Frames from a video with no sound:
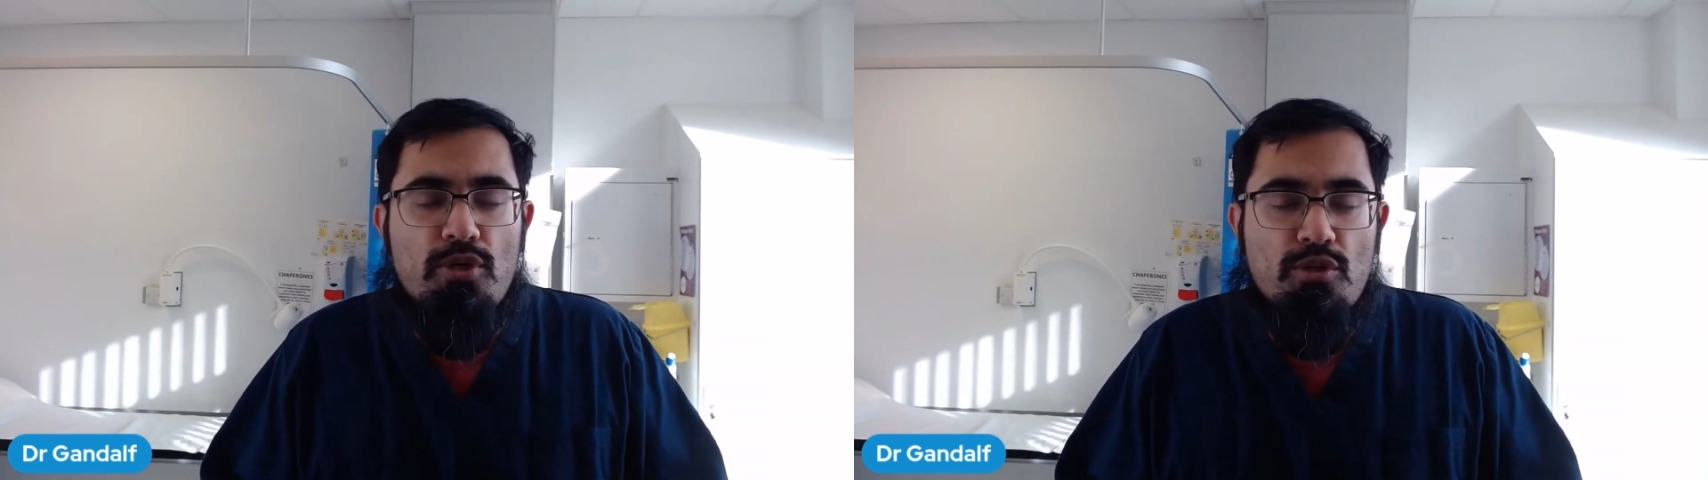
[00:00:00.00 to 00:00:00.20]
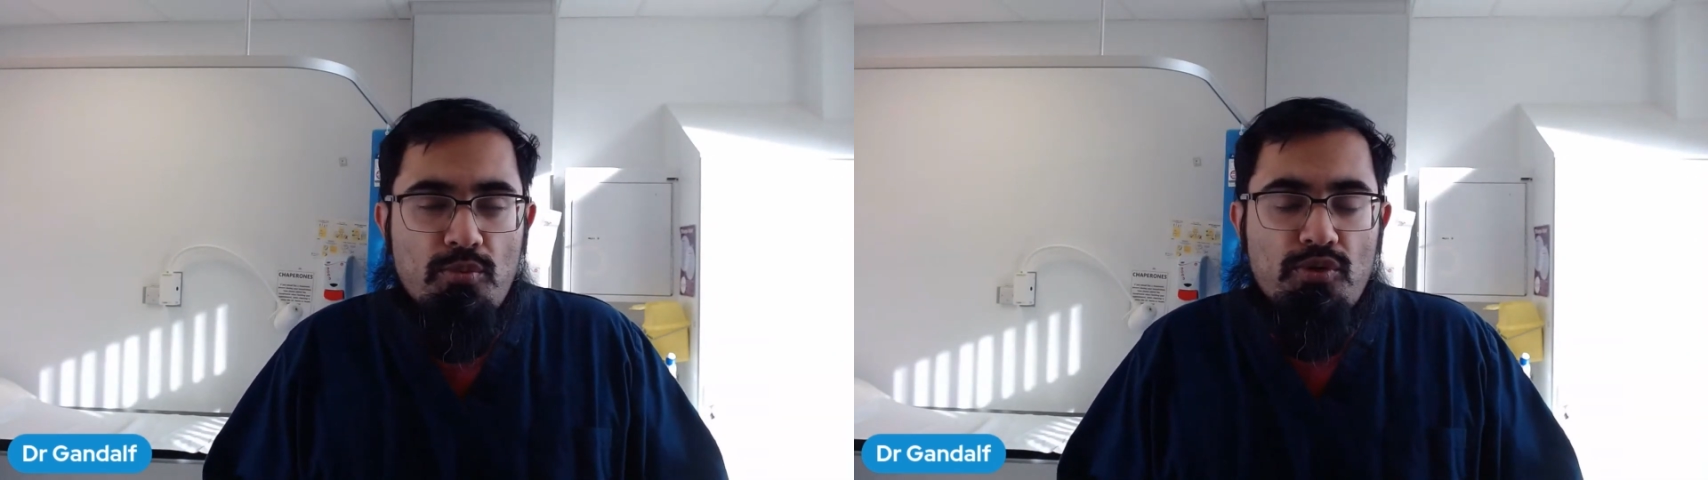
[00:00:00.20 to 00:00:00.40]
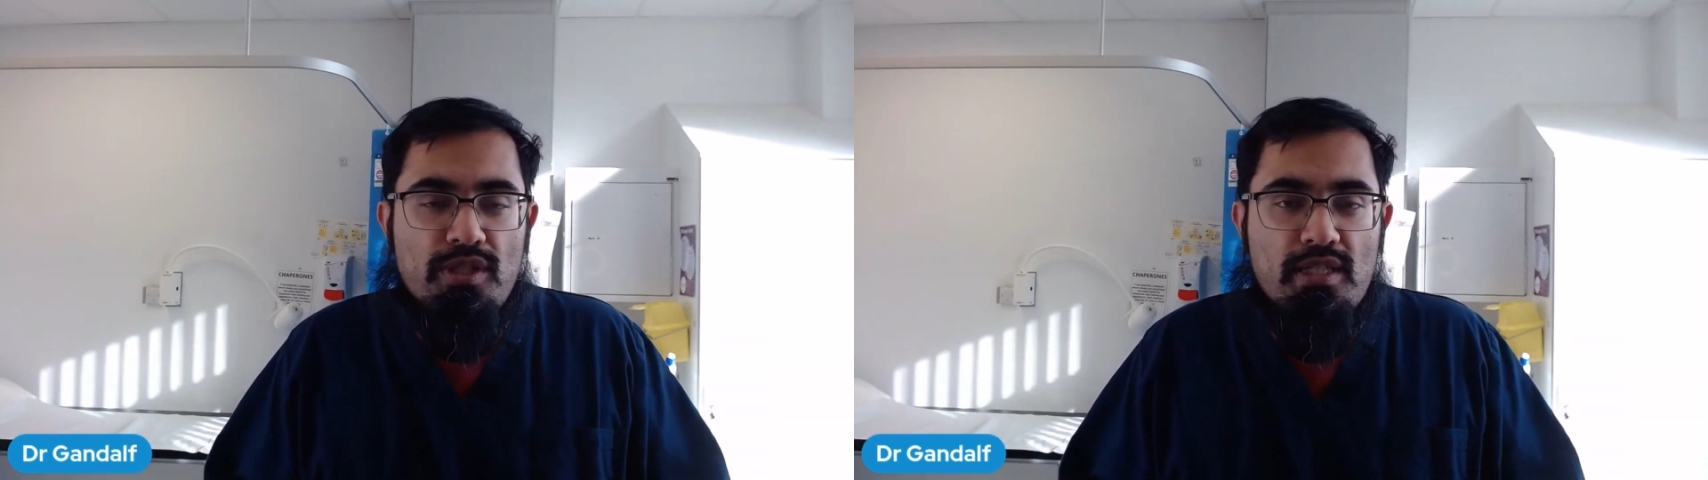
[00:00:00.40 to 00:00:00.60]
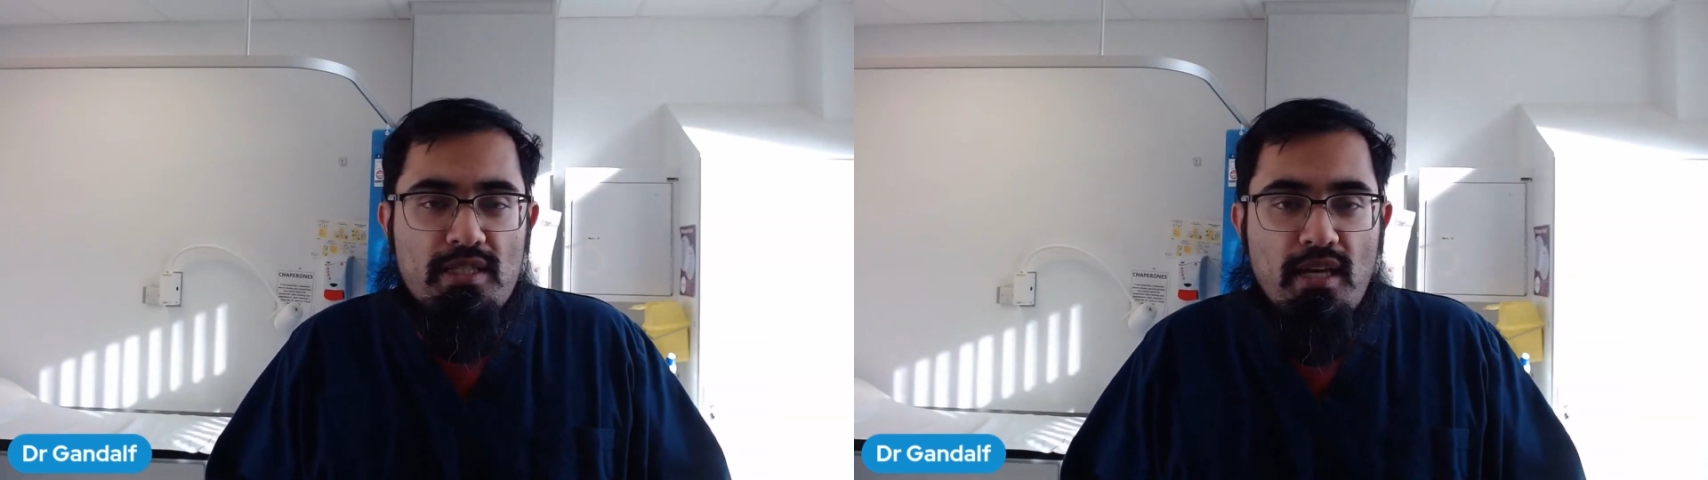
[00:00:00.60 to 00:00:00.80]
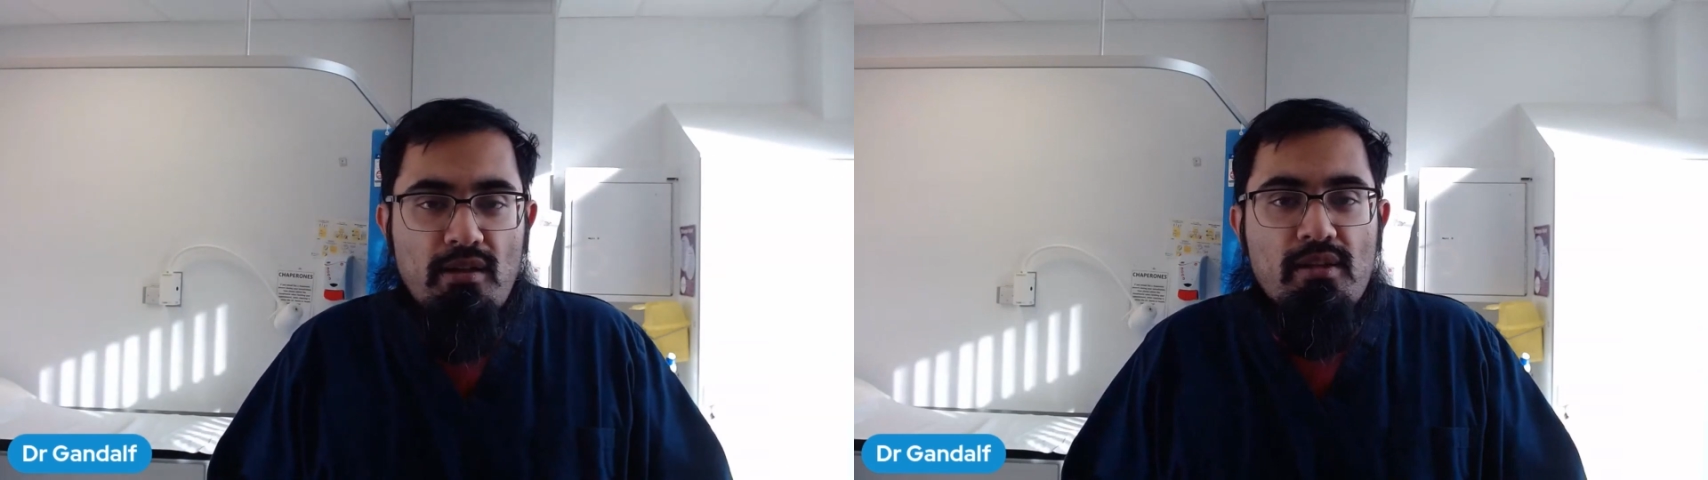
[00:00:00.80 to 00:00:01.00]
much more
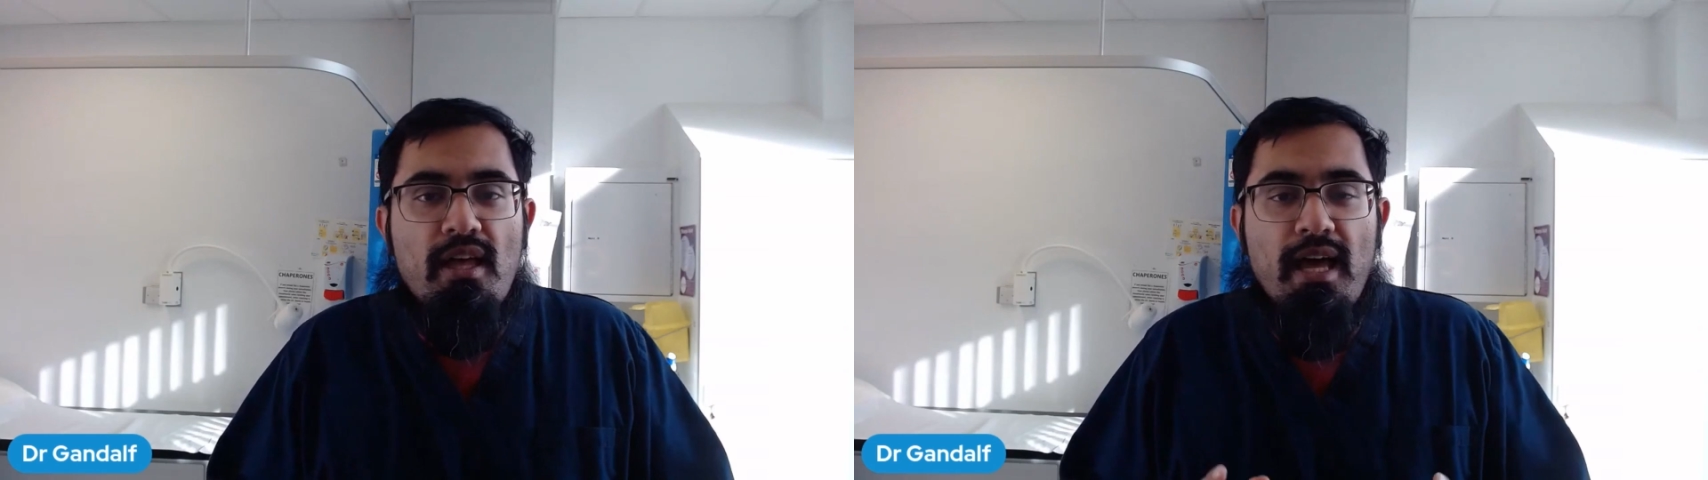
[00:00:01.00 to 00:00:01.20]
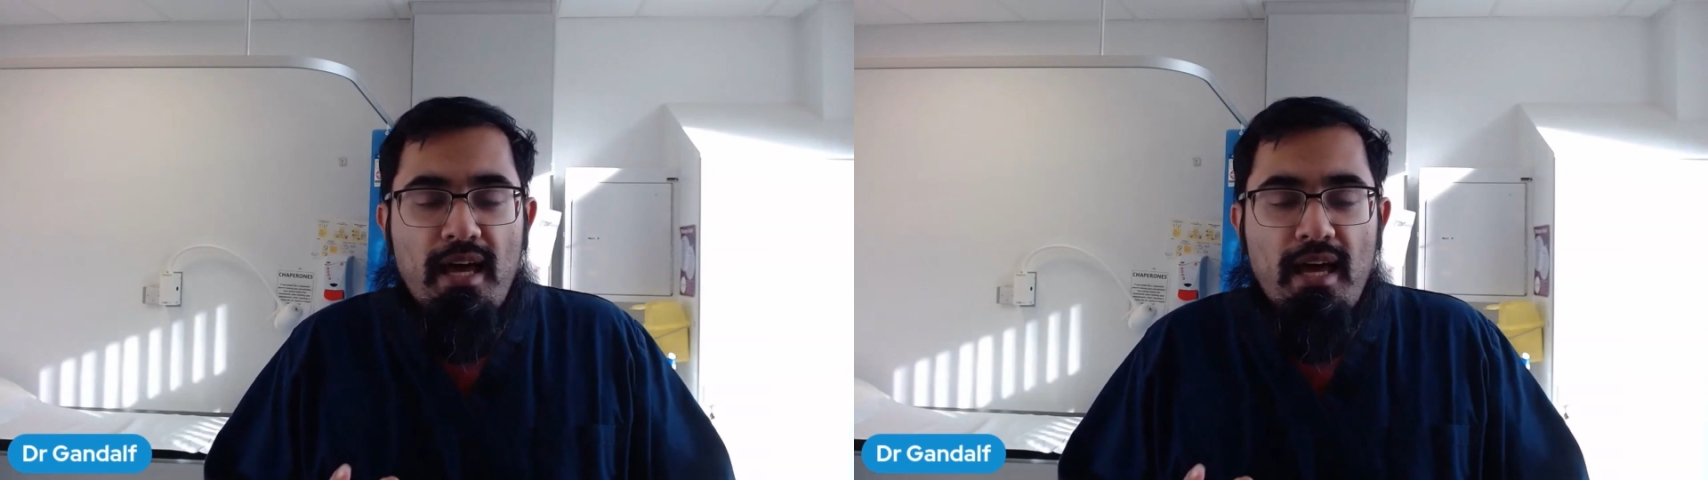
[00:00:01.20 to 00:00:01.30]
detail,